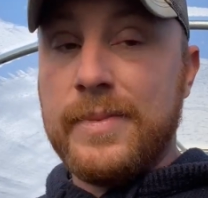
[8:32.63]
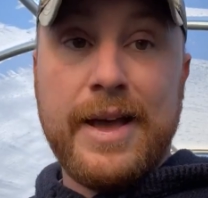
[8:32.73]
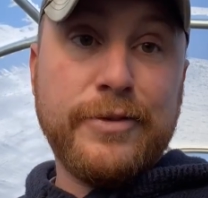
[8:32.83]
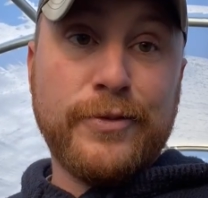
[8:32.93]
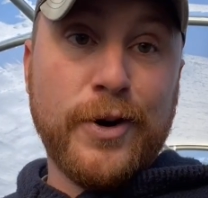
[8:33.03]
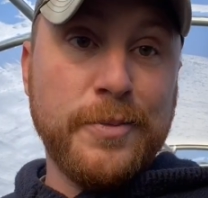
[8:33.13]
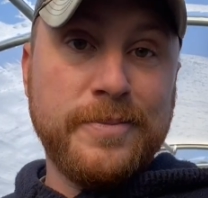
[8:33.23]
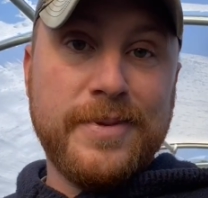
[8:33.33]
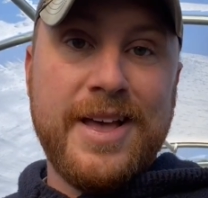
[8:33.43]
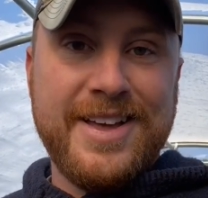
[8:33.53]
a farm
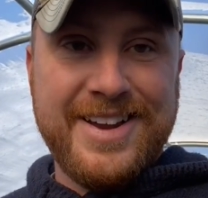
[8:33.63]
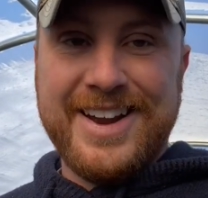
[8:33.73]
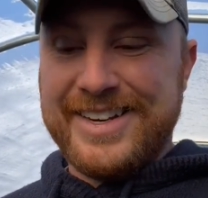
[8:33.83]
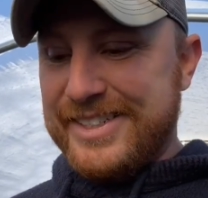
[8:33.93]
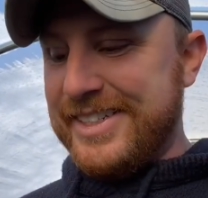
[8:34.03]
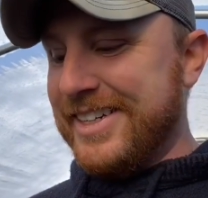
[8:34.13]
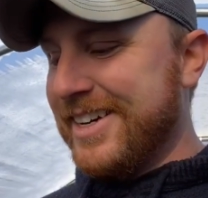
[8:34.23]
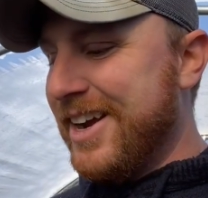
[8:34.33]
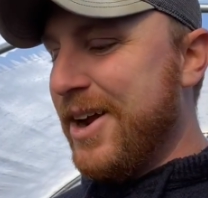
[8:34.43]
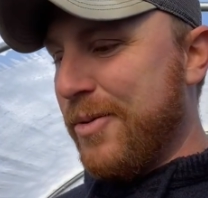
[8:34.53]
next year.
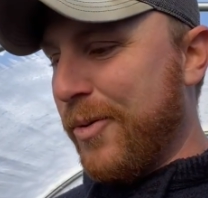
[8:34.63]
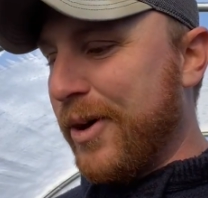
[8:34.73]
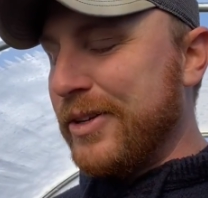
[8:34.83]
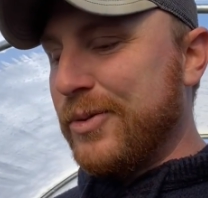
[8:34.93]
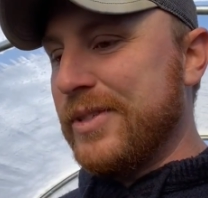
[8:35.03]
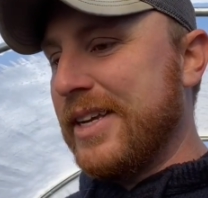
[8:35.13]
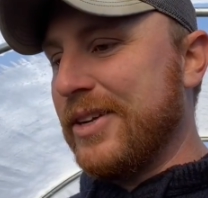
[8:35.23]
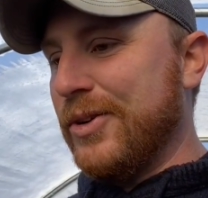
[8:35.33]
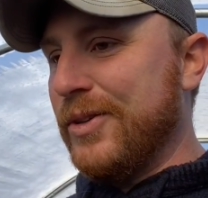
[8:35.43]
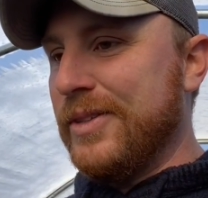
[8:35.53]
We're working towards that
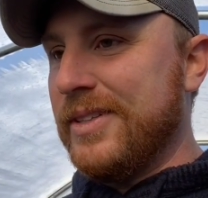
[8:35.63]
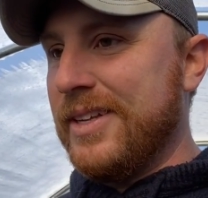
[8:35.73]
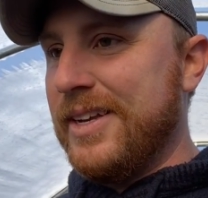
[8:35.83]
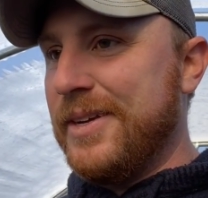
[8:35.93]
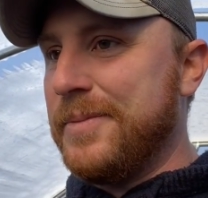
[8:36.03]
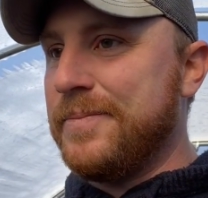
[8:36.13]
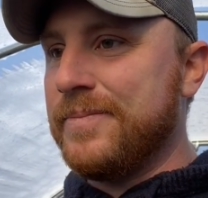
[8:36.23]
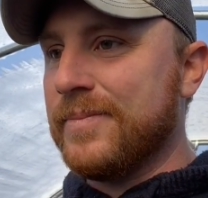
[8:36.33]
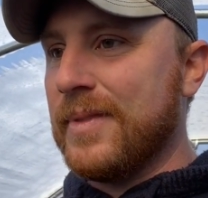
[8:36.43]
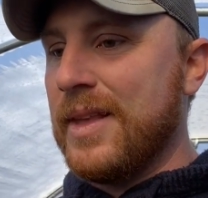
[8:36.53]
goal
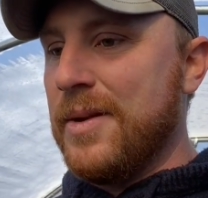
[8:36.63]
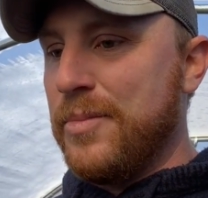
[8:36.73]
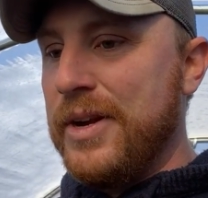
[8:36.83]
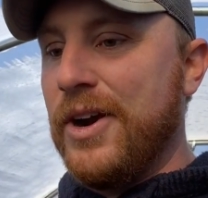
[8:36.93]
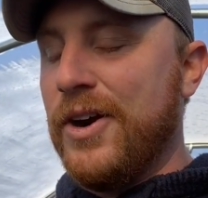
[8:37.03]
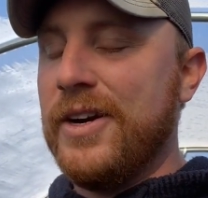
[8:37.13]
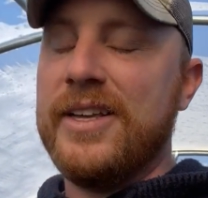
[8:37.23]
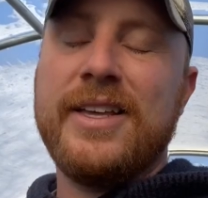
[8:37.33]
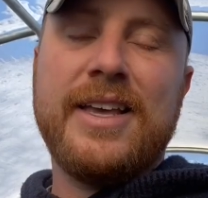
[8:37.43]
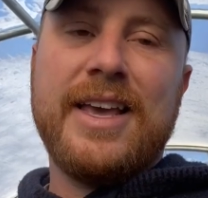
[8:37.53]
pretty hard.
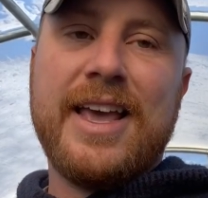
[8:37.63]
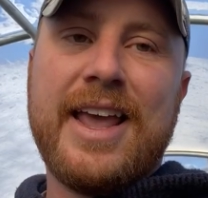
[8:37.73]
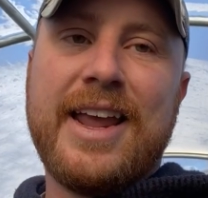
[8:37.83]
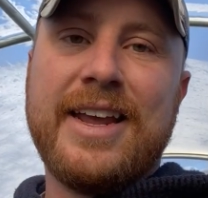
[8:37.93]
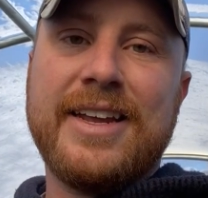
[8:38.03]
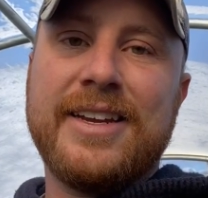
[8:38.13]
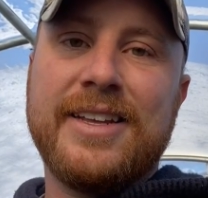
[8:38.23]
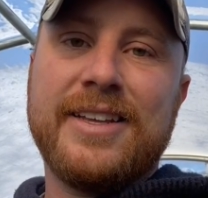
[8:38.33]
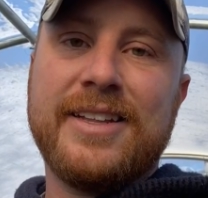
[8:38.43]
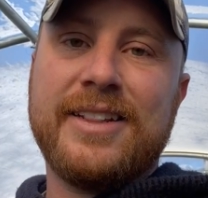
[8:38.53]
And,
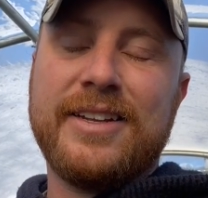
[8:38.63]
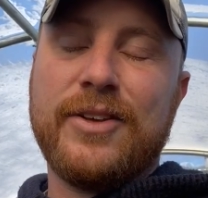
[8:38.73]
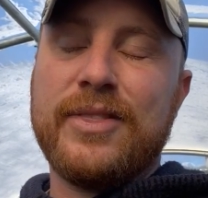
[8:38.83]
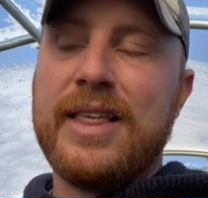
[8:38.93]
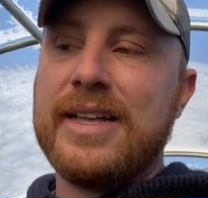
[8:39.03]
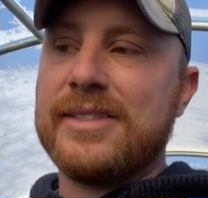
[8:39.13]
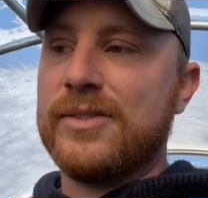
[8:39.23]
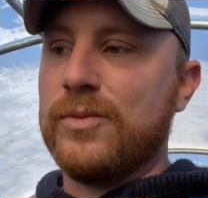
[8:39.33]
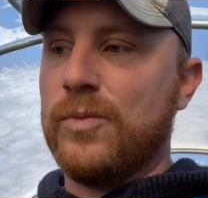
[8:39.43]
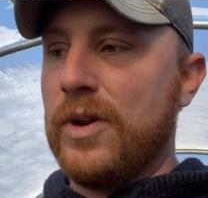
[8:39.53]

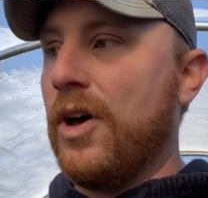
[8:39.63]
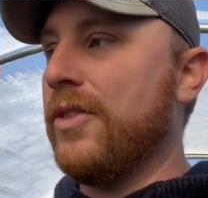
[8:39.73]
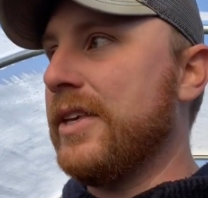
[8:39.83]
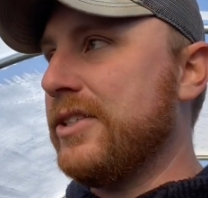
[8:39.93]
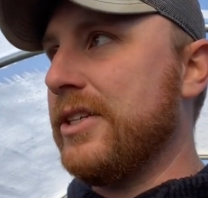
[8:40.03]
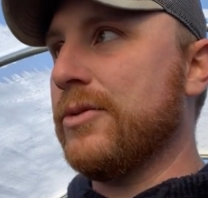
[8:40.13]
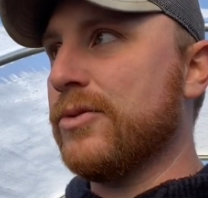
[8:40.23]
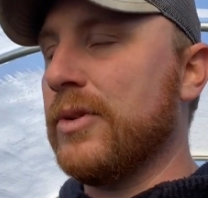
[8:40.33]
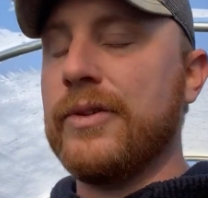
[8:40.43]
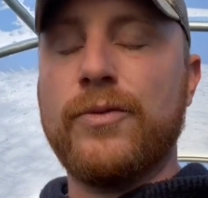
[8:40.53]
that's what all this year
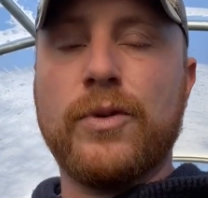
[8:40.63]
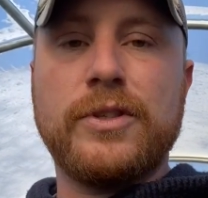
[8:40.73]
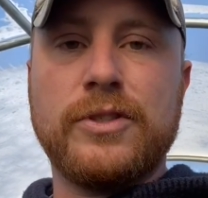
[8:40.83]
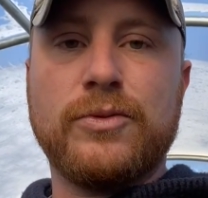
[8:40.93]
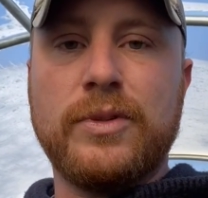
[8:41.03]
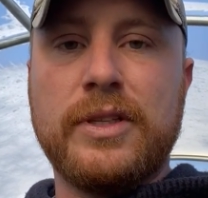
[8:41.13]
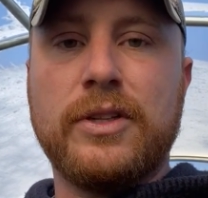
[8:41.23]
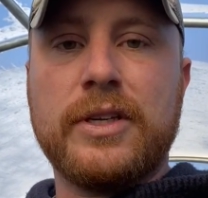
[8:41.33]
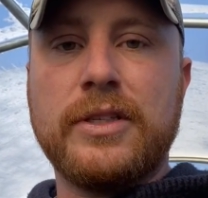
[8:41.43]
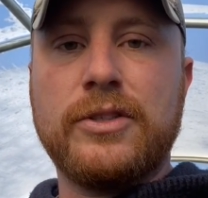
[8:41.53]
was really for, is just really
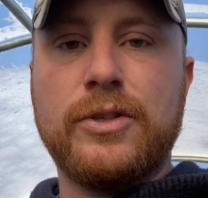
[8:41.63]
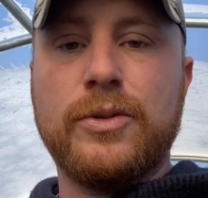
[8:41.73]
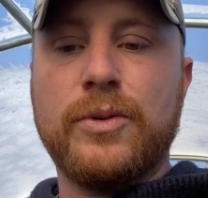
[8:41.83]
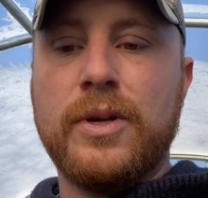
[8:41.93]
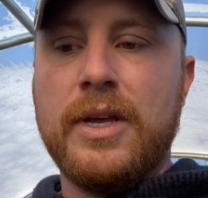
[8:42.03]
looking to